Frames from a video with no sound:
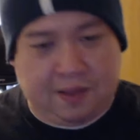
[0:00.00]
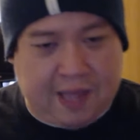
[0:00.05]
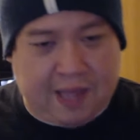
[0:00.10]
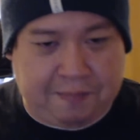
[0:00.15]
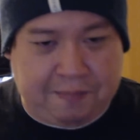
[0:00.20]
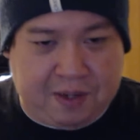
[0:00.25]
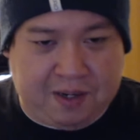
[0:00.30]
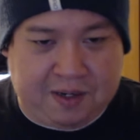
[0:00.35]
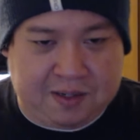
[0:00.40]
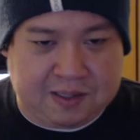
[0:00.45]

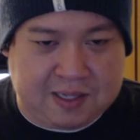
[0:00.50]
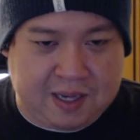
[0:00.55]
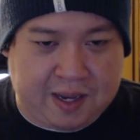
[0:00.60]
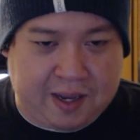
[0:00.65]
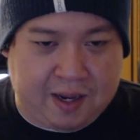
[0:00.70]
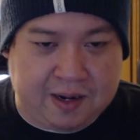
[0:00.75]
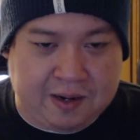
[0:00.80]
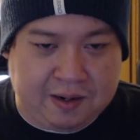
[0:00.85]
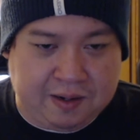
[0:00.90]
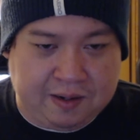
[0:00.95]
That being
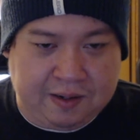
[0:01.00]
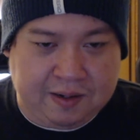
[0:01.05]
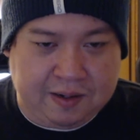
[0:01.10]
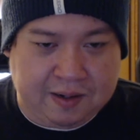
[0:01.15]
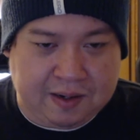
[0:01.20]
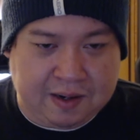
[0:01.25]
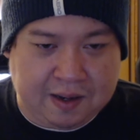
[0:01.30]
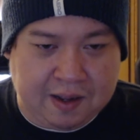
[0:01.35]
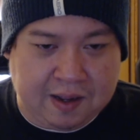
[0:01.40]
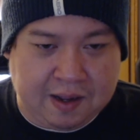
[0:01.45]
said,
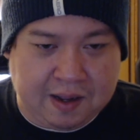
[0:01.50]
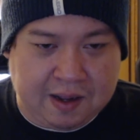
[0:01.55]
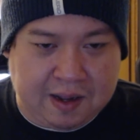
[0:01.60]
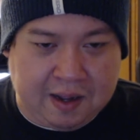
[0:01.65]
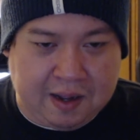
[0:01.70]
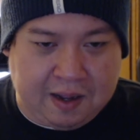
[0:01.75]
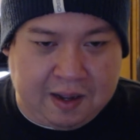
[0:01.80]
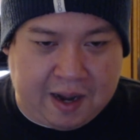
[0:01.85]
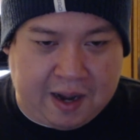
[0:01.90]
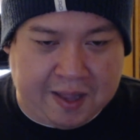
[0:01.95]

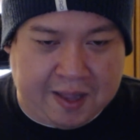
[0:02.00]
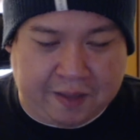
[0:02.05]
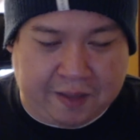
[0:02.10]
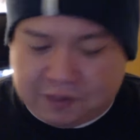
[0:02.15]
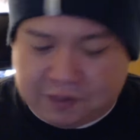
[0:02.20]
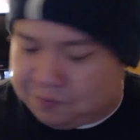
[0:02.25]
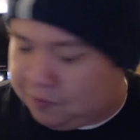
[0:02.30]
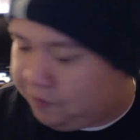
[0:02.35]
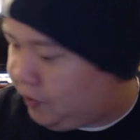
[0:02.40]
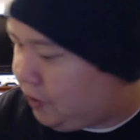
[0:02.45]
I
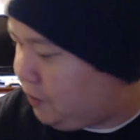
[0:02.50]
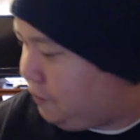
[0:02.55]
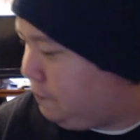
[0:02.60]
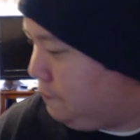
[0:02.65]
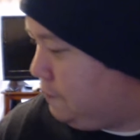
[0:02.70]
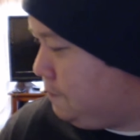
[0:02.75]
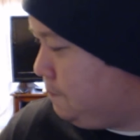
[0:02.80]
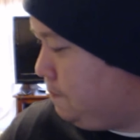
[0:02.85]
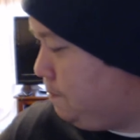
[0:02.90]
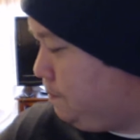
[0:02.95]
love this movie.
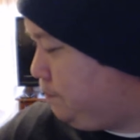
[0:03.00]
